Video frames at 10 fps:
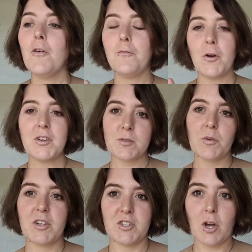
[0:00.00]
First, we're
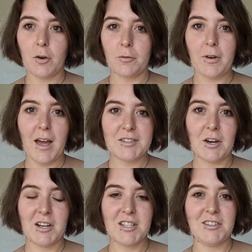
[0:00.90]
going to start off
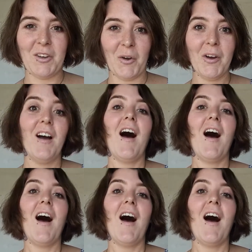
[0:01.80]
lighthearted though.